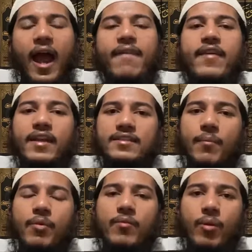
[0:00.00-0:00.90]
And there are
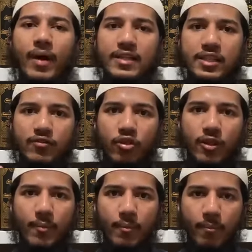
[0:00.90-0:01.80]
separate premises for
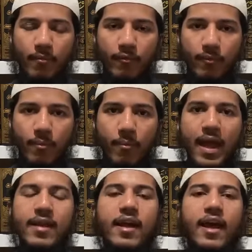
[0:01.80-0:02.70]
the
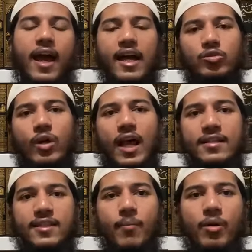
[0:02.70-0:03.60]
men as well
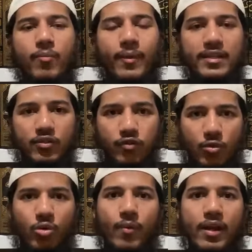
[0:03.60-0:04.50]
as separate premises for
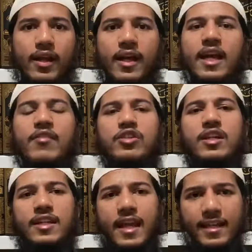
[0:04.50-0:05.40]
the woman. If
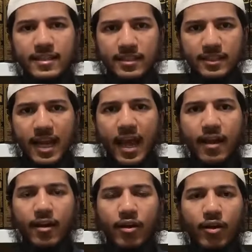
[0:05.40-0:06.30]
she takes
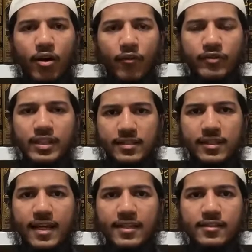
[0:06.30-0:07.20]
care of these
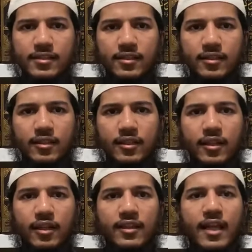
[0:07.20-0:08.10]
things,
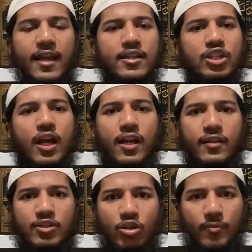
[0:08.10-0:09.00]
then
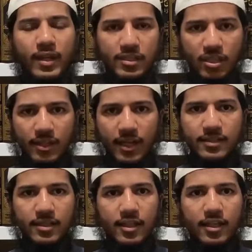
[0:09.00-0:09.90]
inshallah the job that she
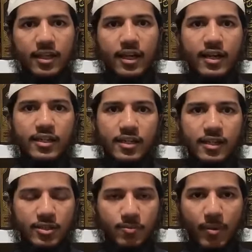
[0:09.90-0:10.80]
does, it
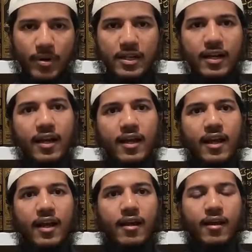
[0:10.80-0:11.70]
is permitted
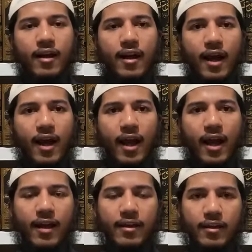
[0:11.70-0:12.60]

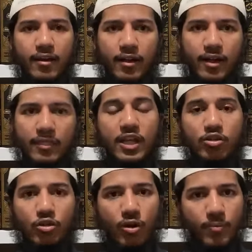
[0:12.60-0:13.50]
and there
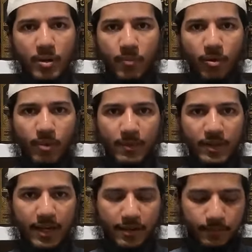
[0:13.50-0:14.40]
should not be a problem
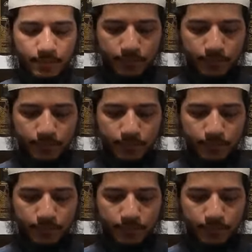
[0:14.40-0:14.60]
in that.